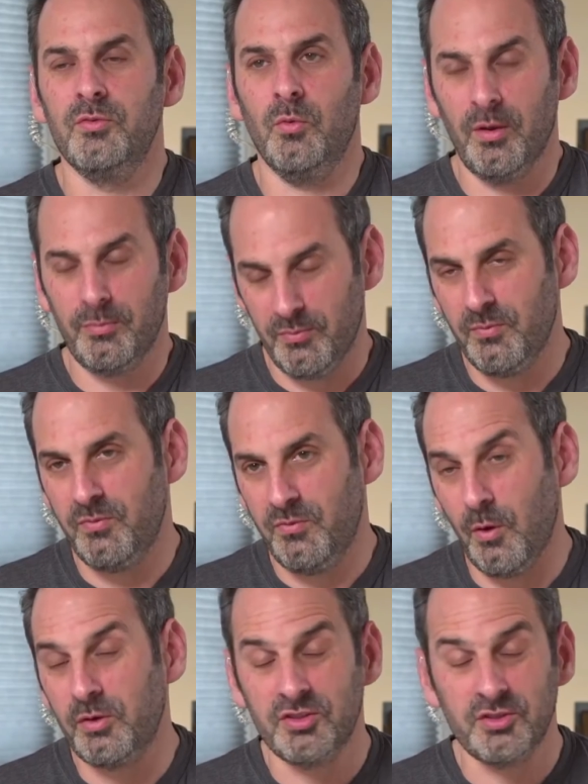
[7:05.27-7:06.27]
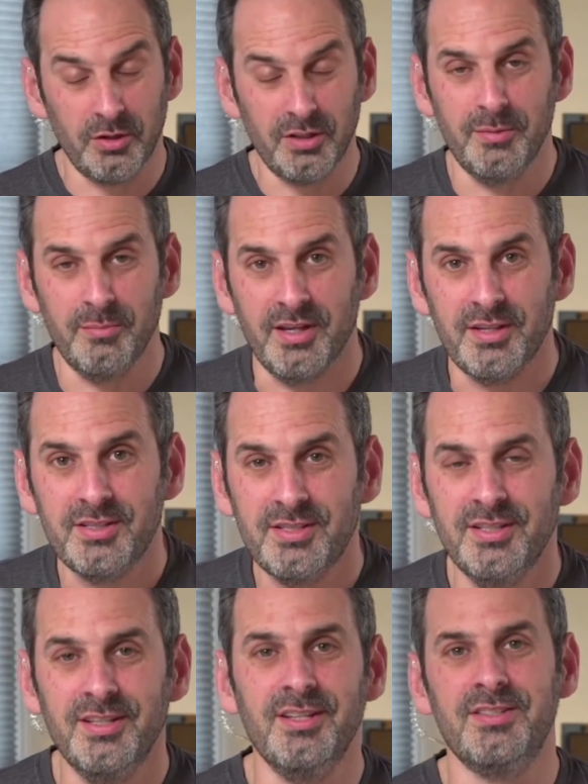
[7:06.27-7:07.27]
What folks certainly
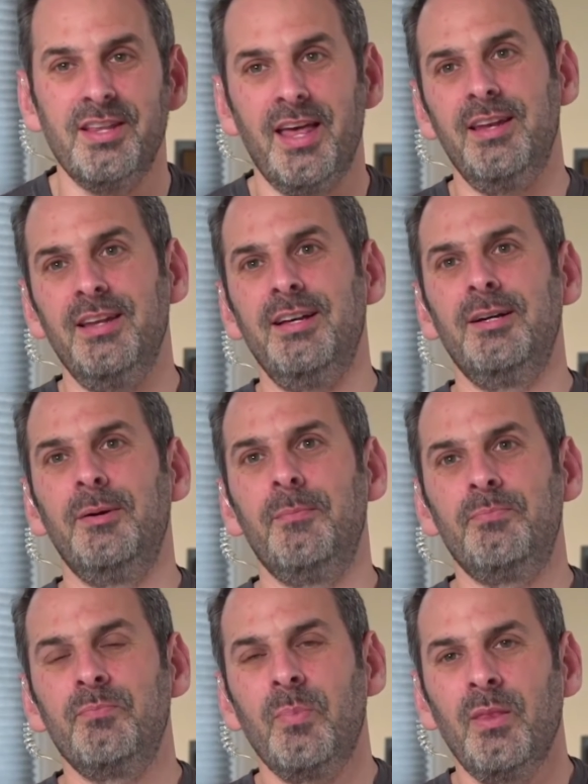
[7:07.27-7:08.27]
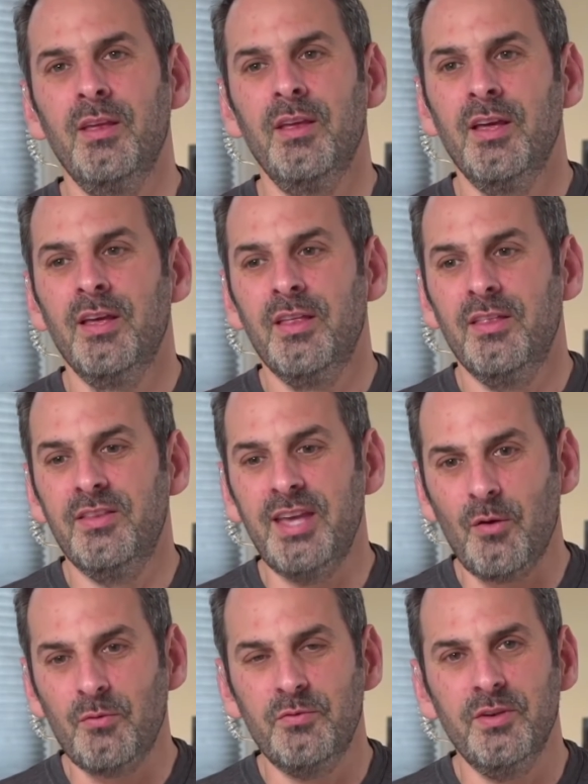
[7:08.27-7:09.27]
missed is that um,
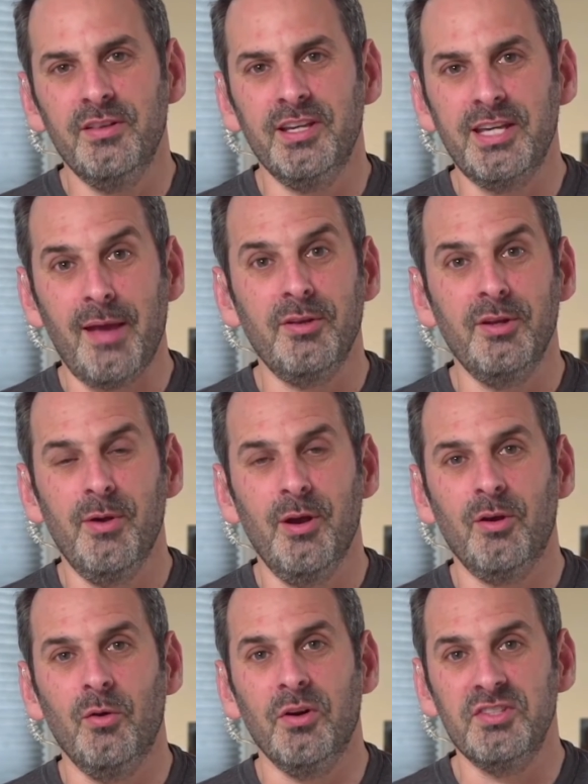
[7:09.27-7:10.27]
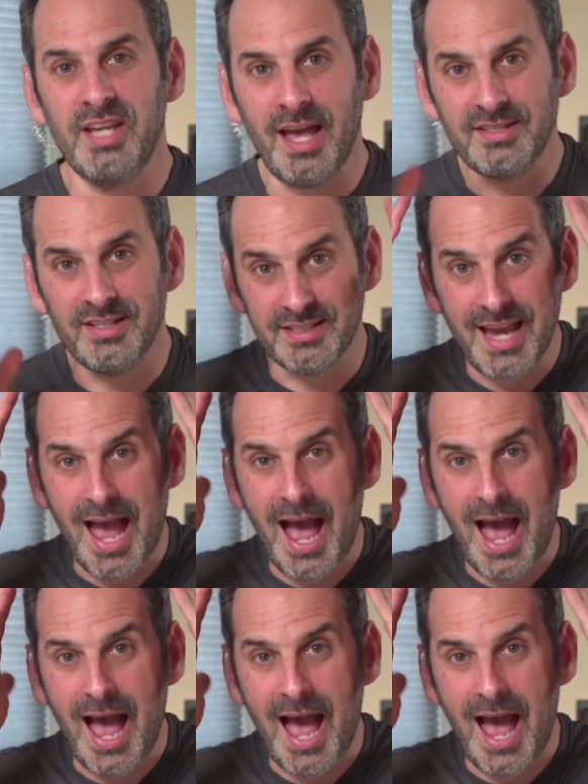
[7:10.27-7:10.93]
the outfit that Captain America wears, he has this